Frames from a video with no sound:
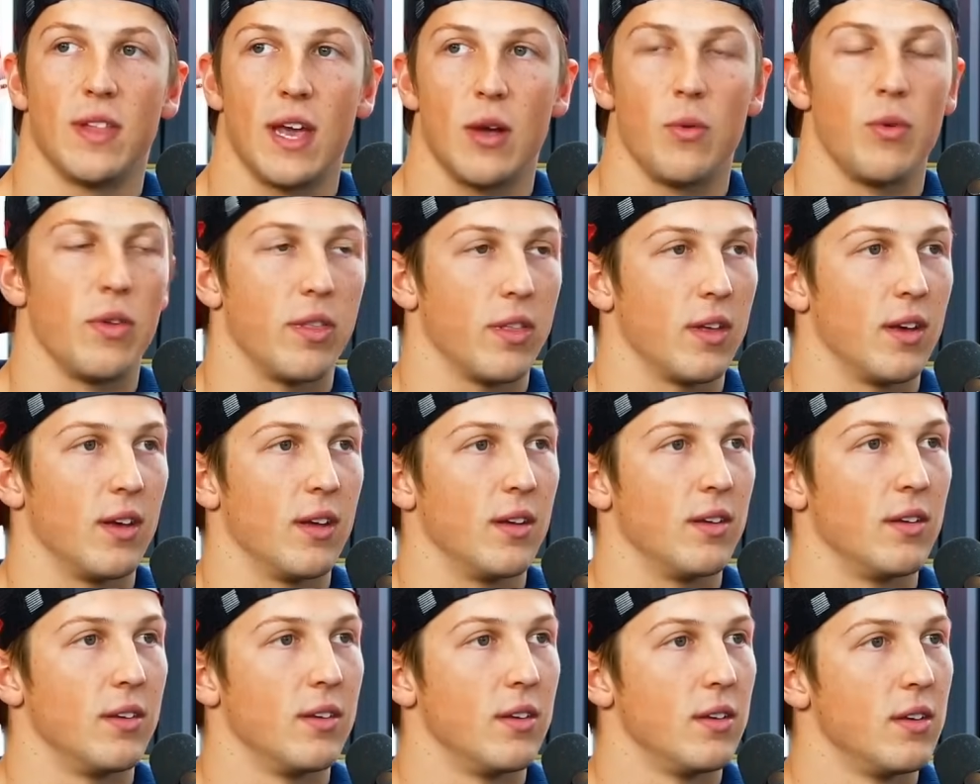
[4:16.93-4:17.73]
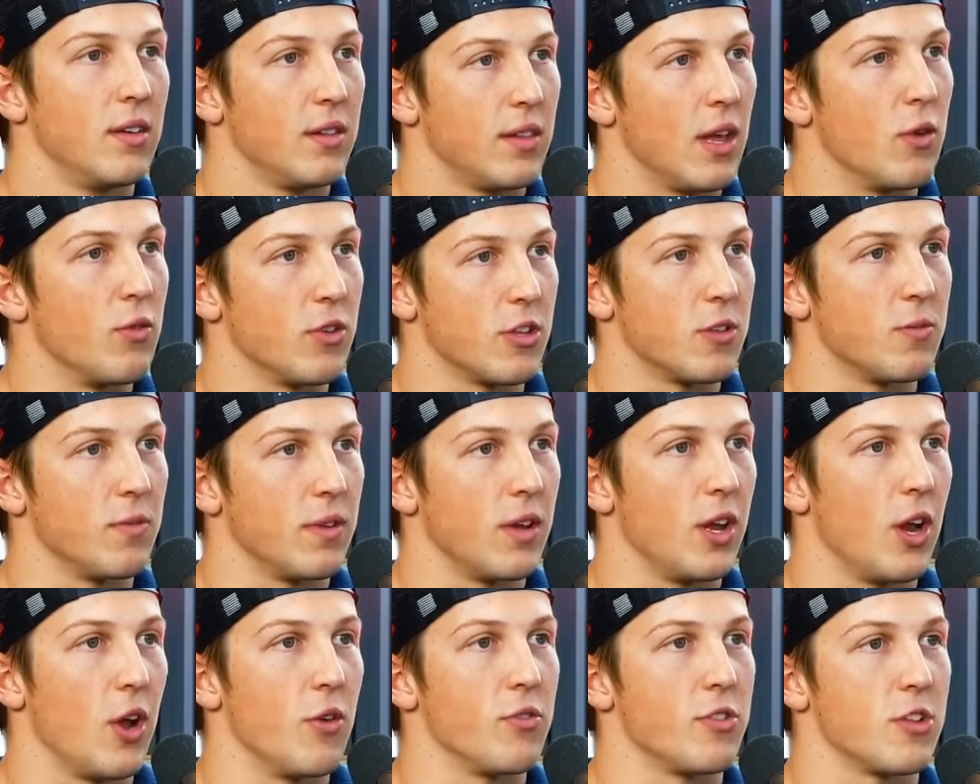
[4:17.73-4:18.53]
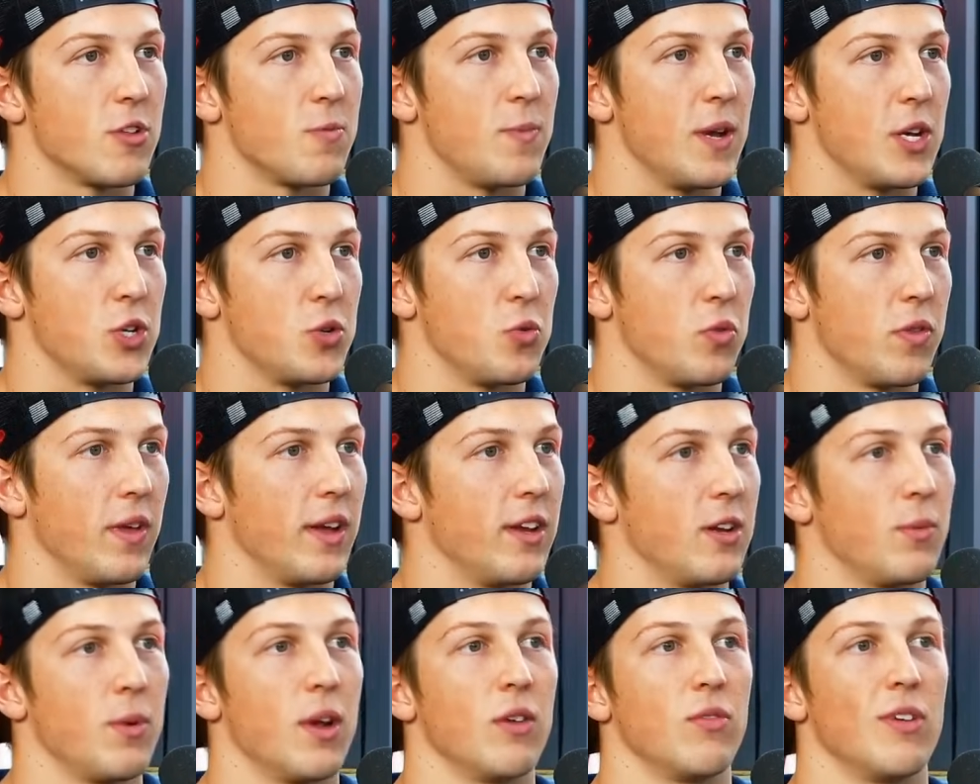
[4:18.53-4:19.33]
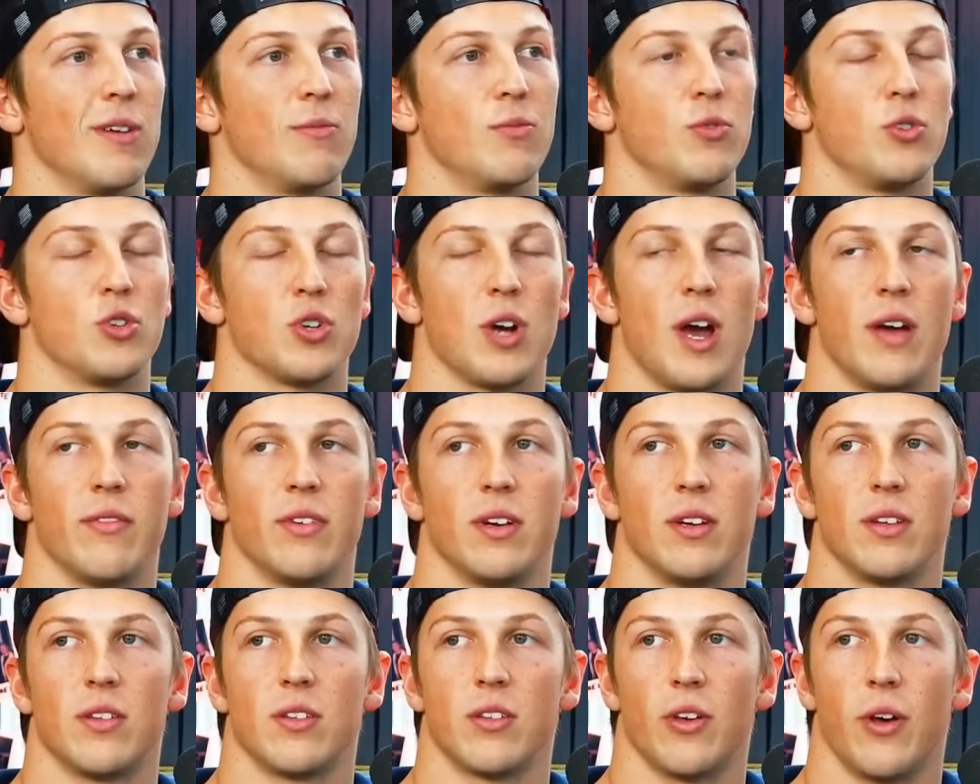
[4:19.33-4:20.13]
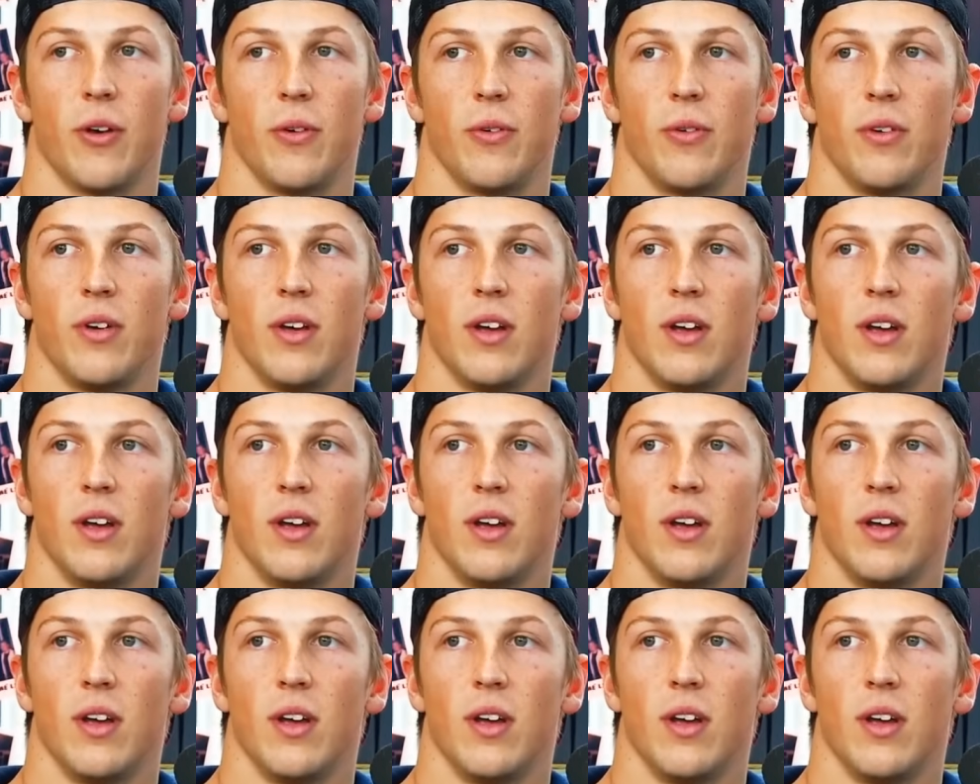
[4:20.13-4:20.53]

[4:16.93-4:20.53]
it was a special thing to be a Red Bull driver. So